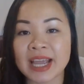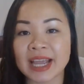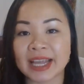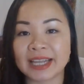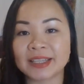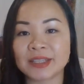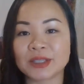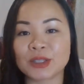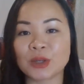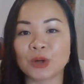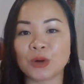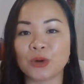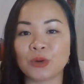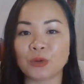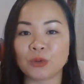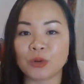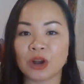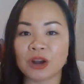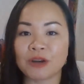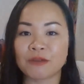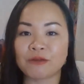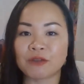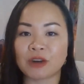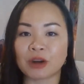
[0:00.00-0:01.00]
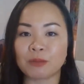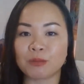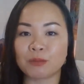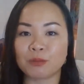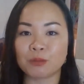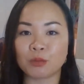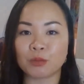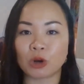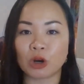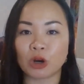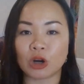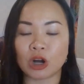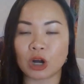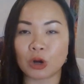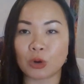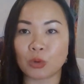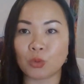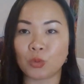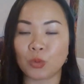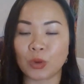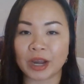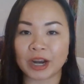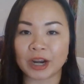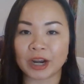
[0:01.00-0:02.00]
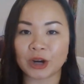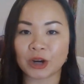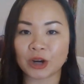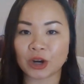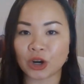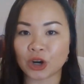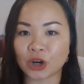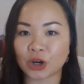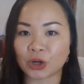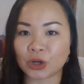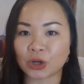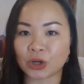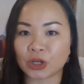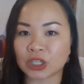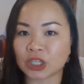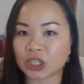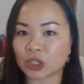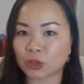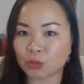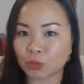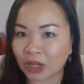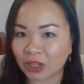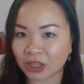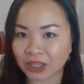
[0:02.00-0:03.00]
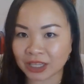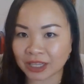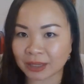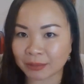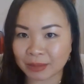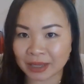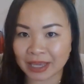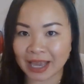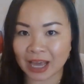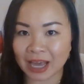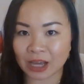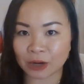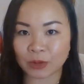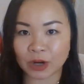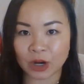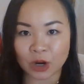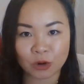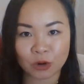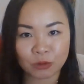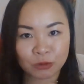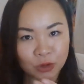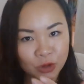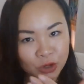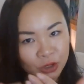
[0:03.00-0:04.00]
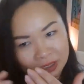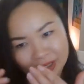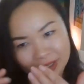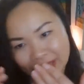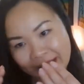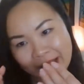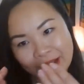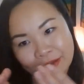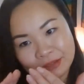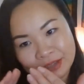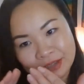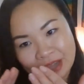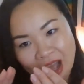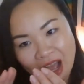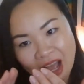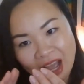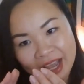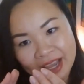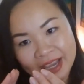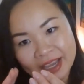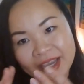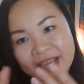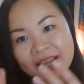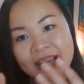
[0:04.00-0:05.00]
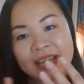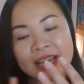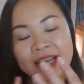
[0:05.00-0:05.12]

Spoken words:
And so from where her swelling began, right over her left eye,